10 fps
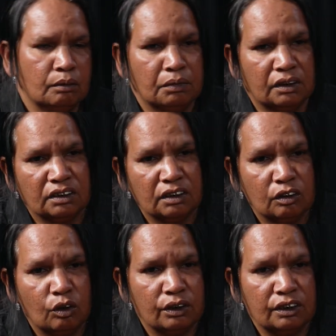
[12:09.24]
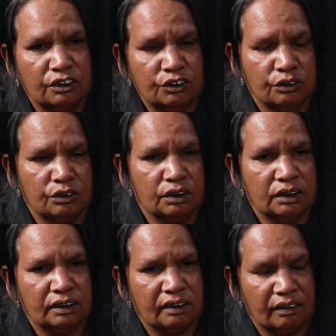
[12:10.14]
But there's a lot of
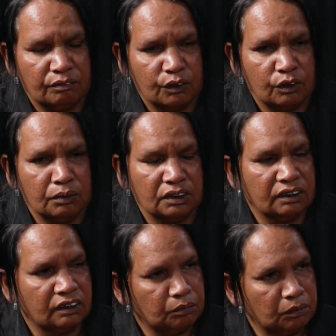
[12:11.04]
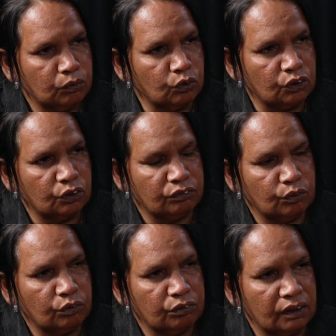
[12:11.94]
issues that very much need to be brought to the
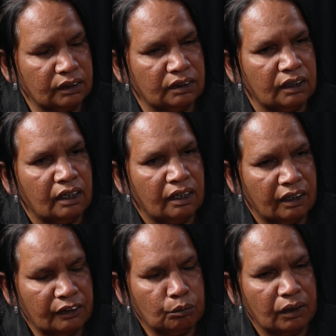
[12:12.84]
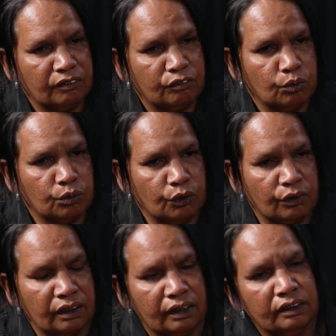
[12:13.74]
forefront, and the way forward
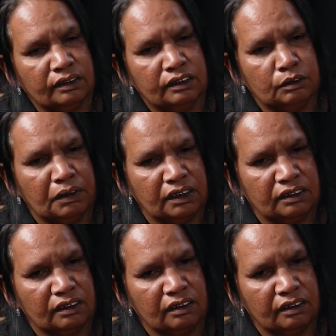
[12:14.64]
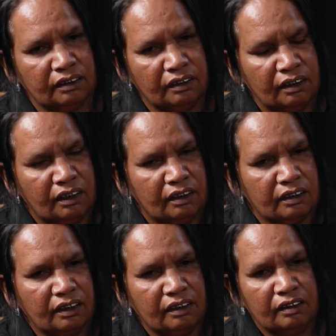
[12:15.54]
on that is basically
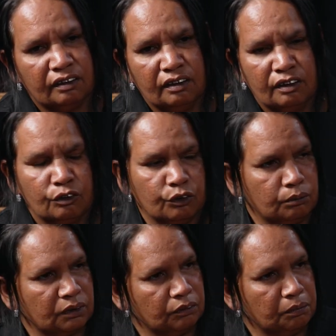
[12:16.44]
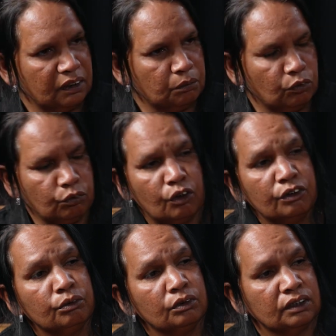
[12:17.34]
getting groups of people right
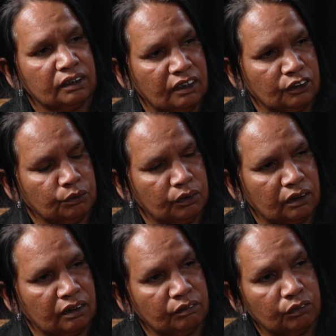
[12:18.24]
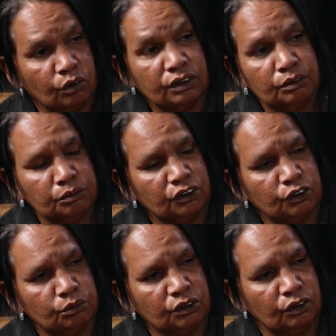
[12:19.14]
across the country that have lost someone to
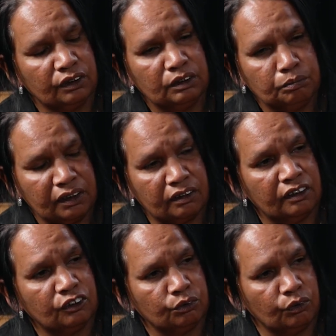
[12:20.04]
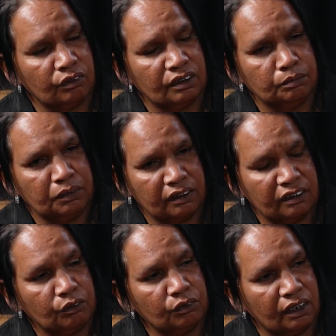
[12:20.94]
suicide to speak their truth, to speak
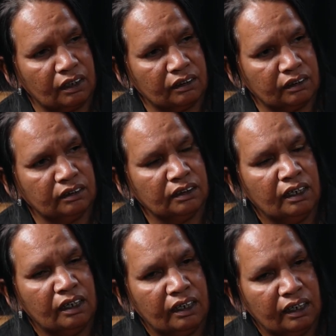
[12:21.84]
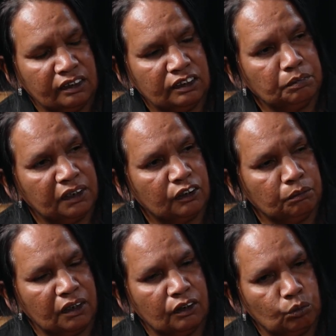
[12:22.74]
their realities, and speak
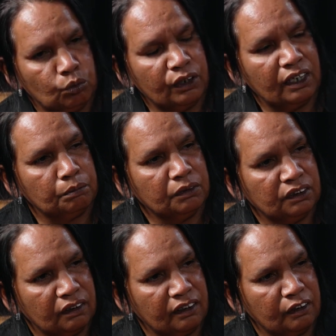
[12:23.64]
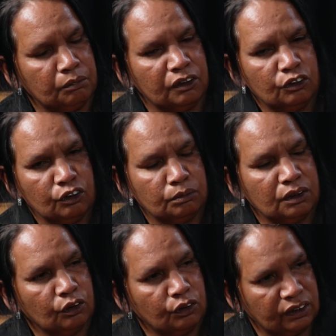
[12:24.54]
about what happened to them in terms
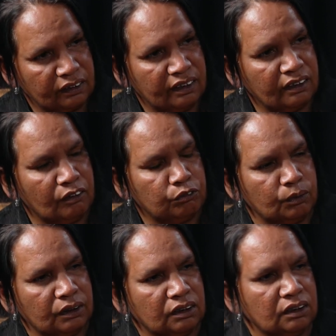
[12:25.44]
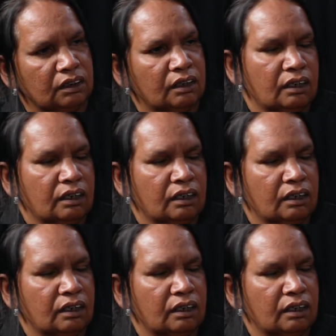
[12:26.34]
of losing their loved ones.